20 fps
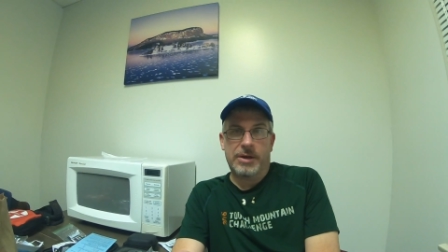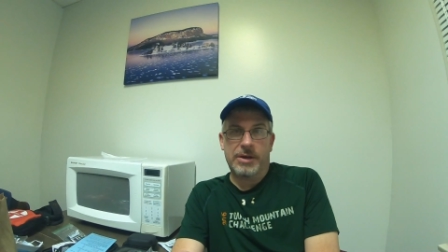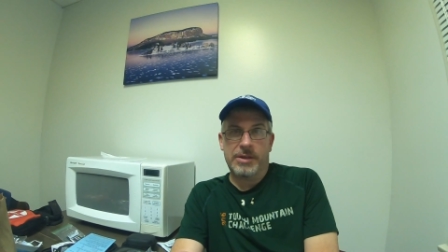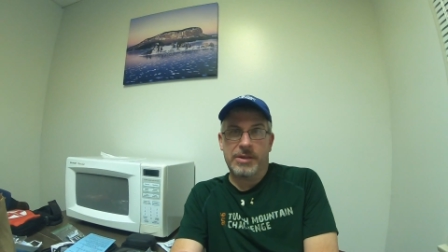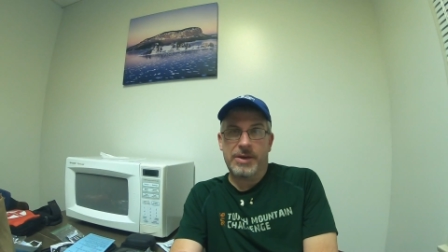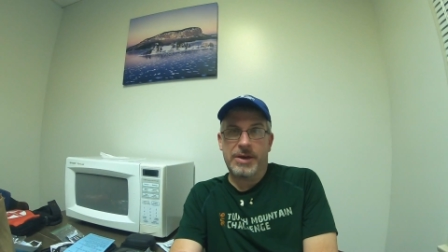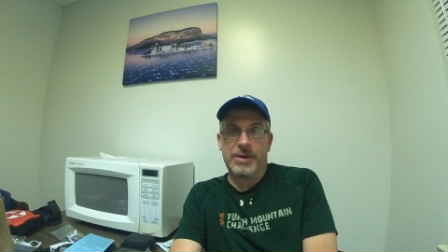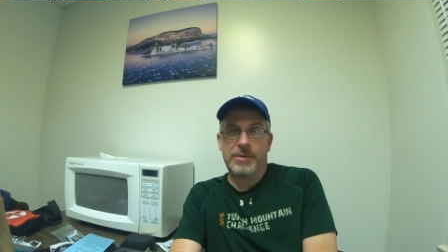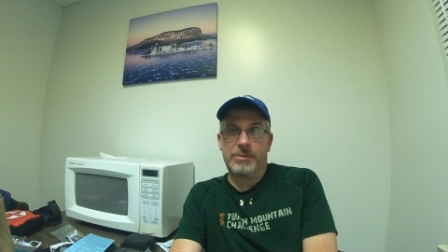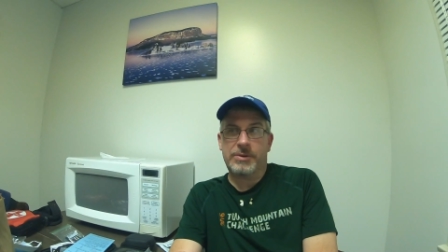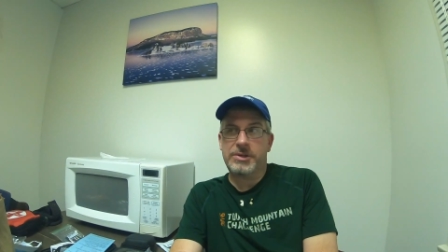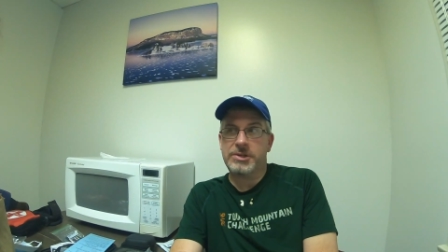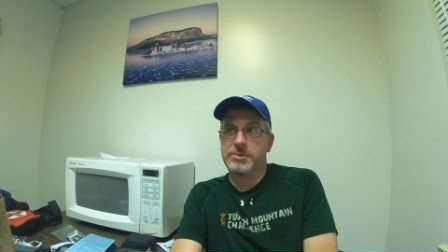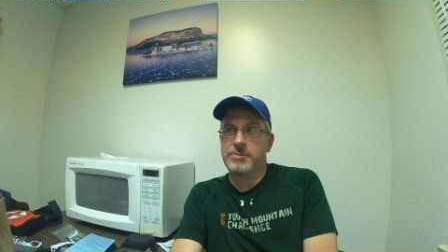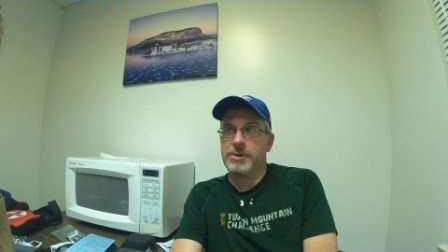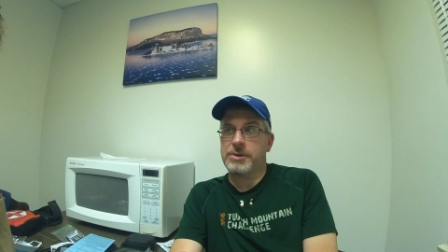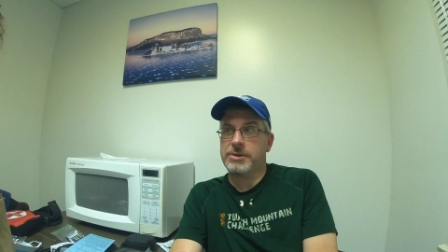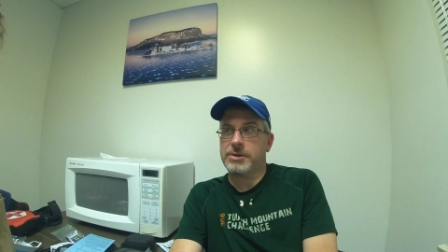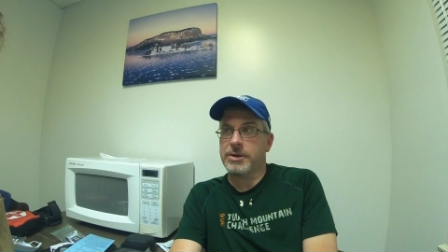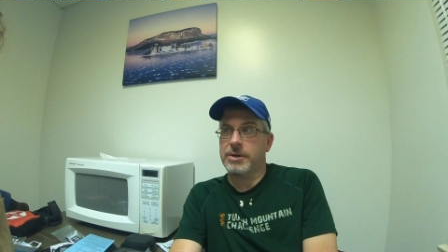Other than that, we
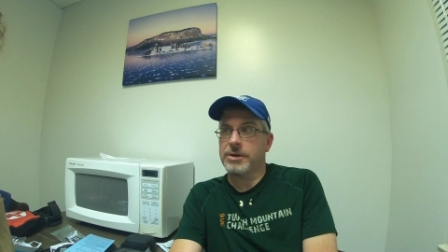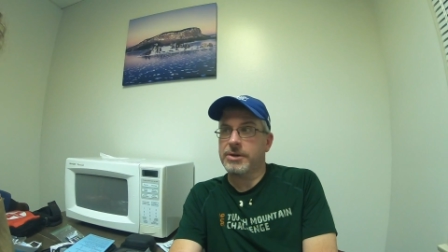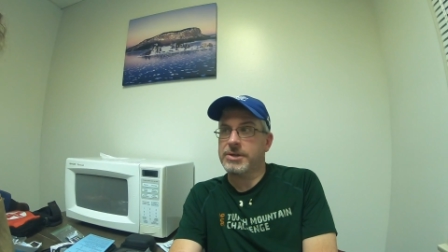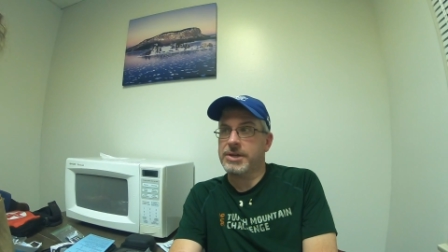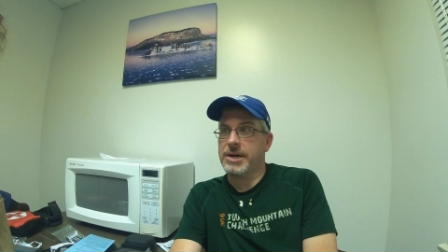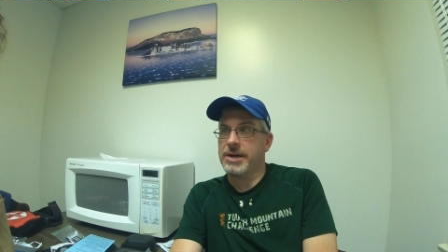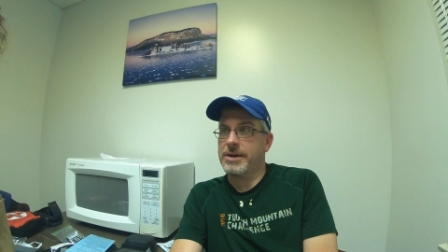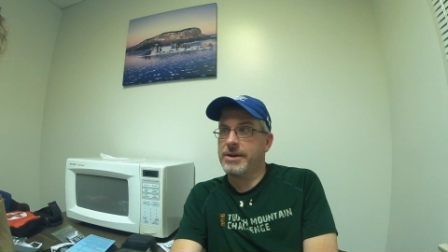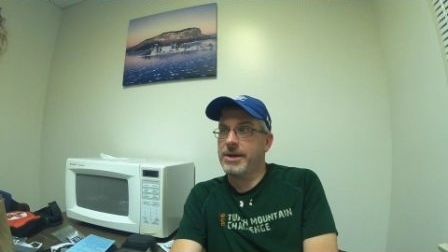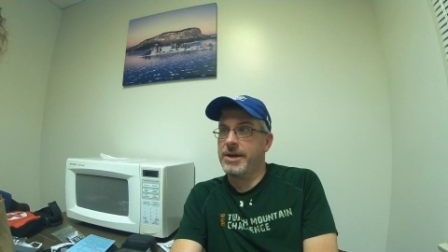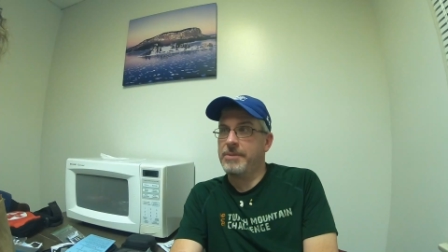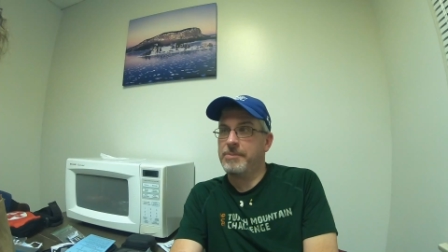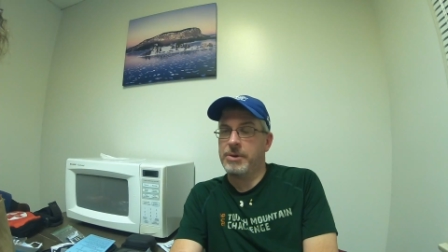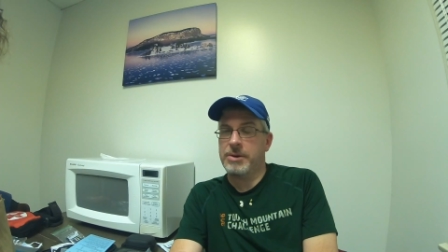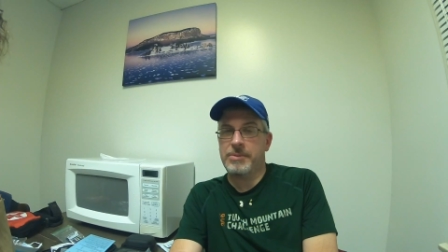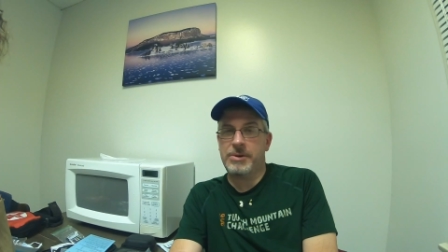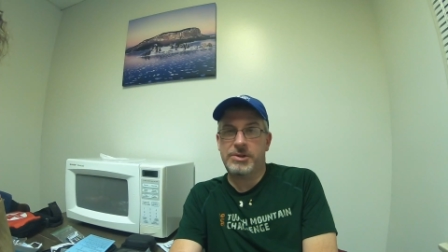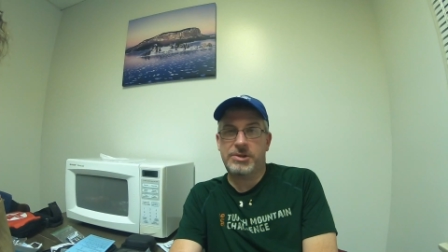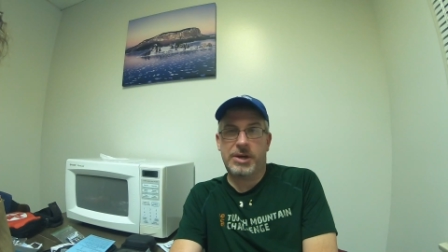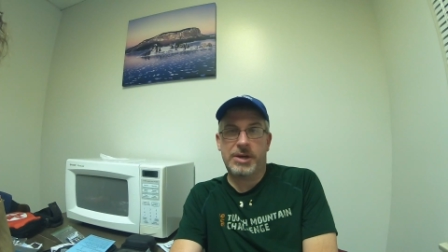just spent our entire day
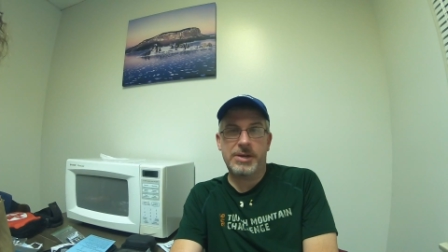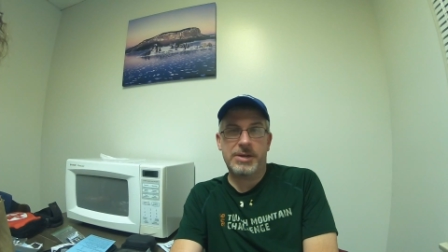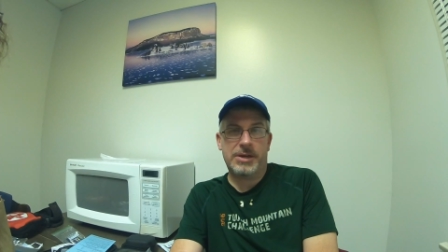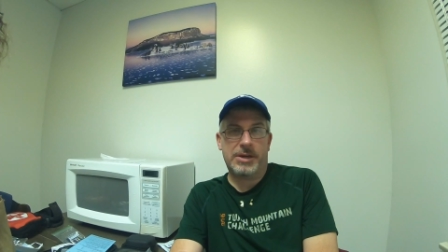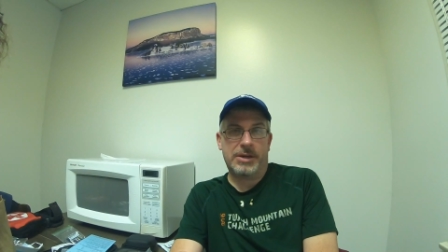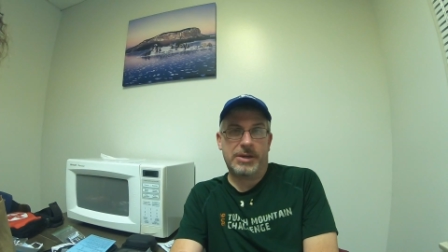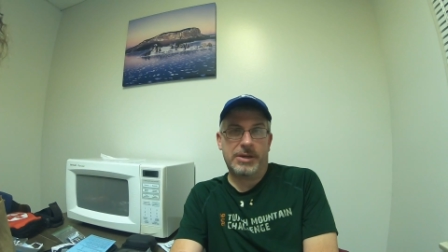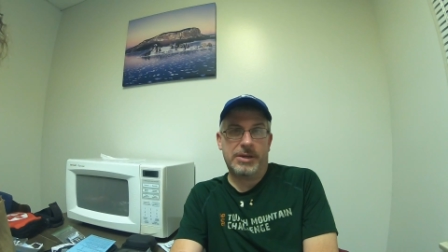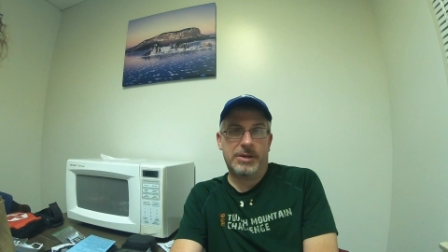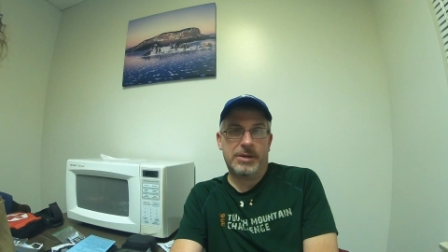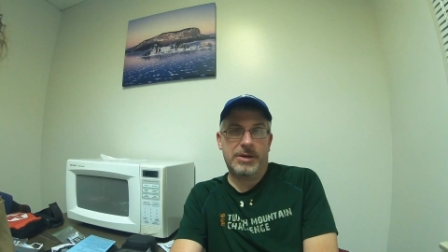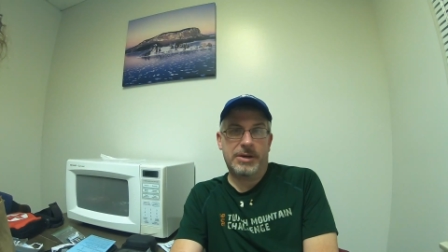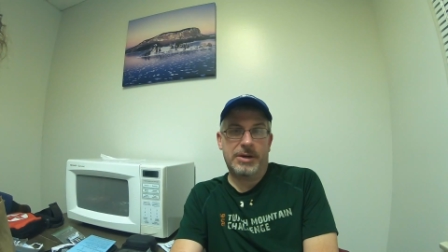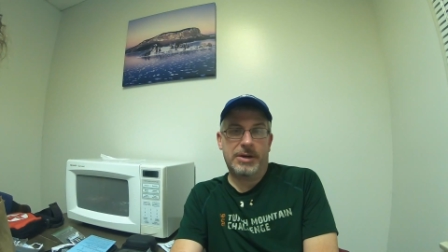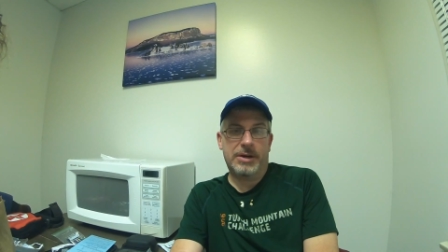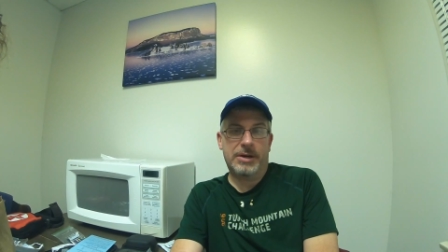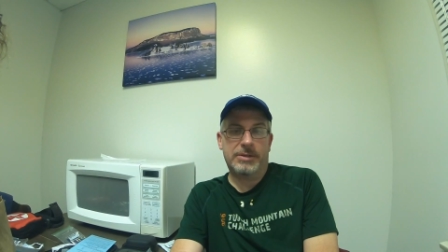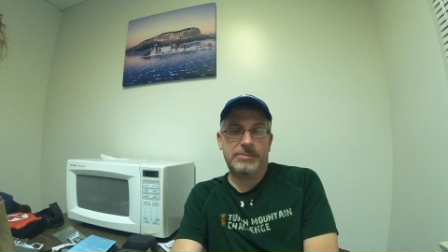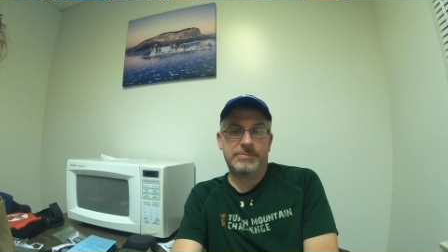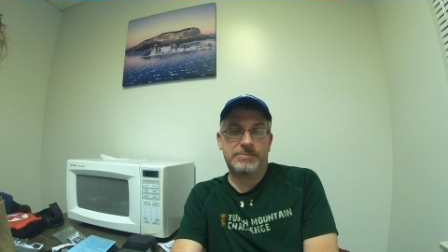pretty much hiking, and
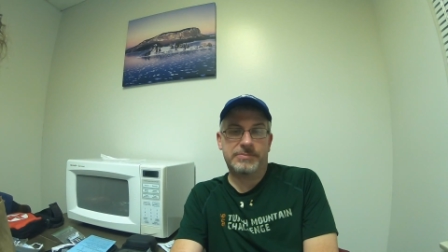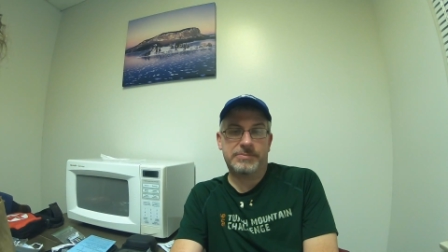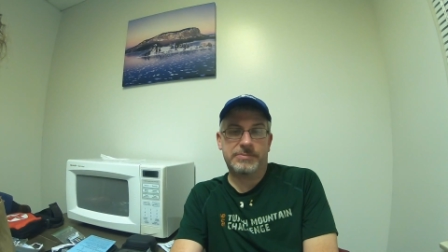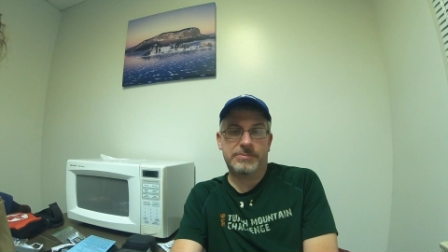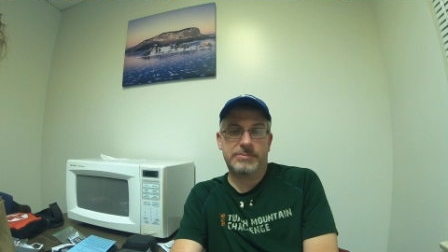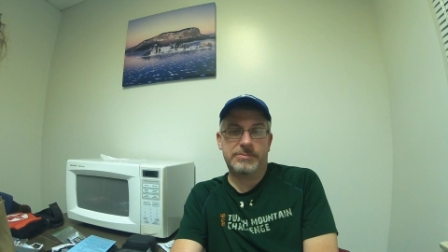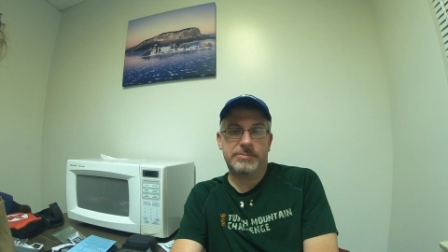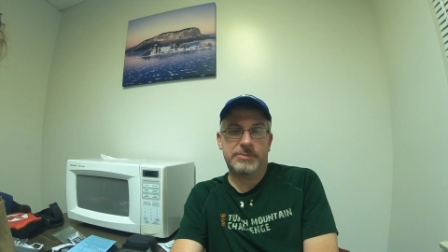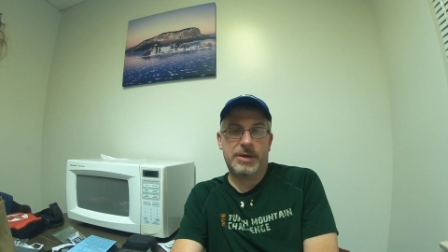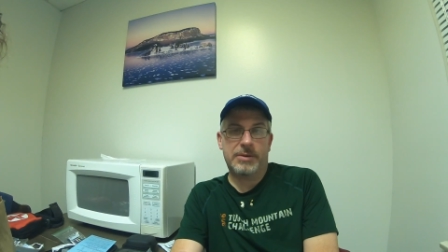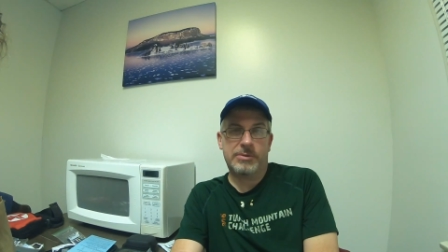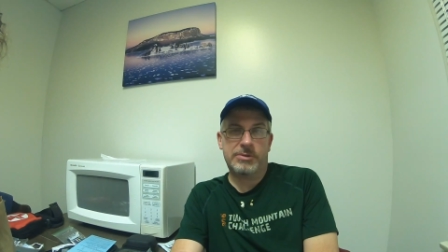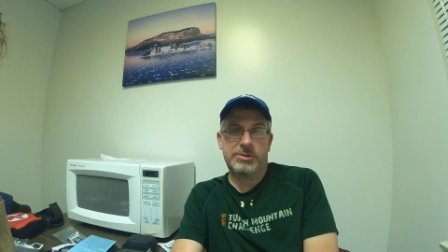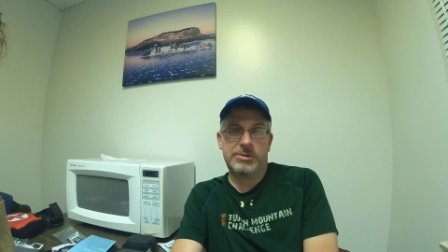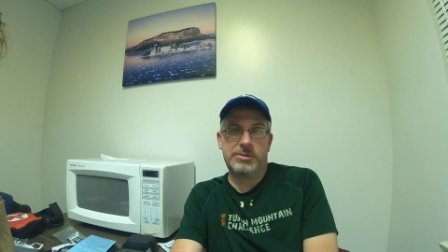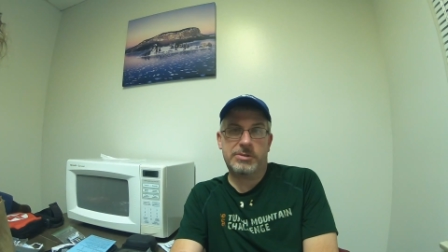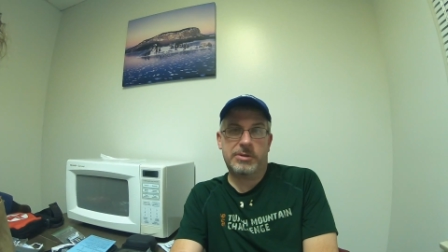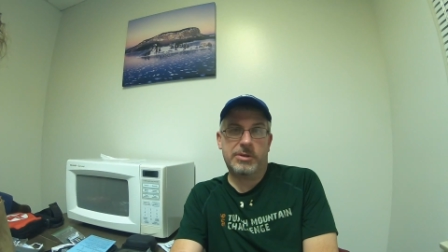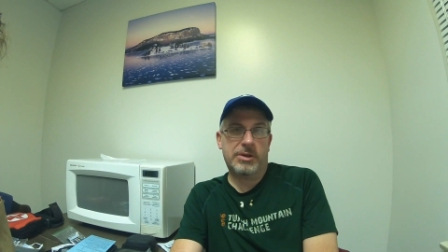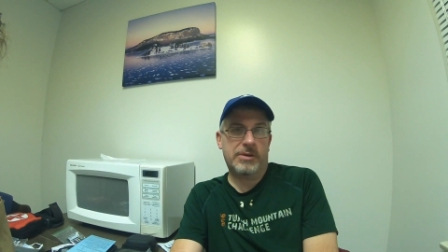that
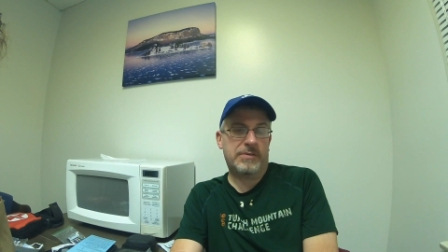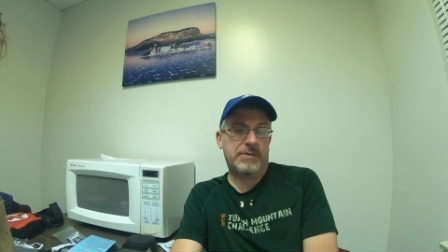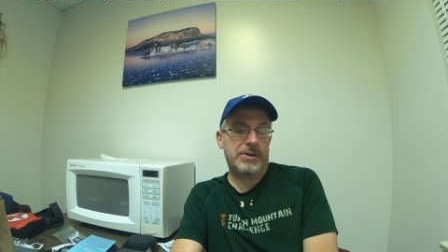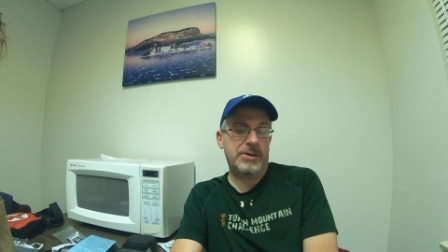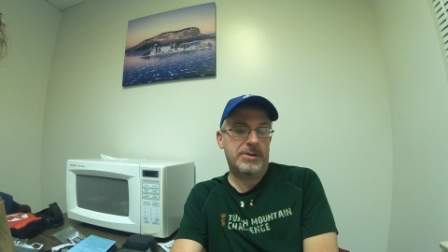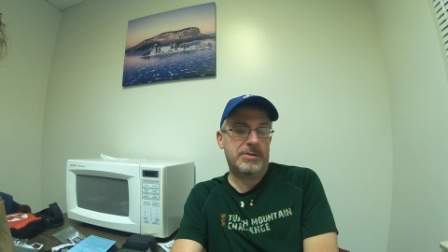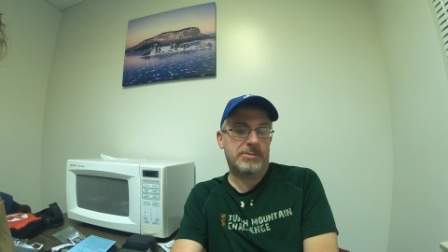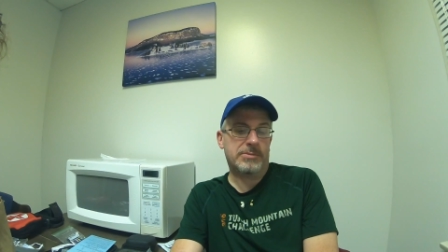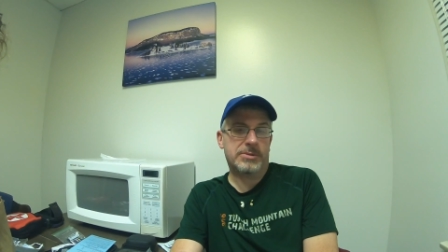was a lot of fun.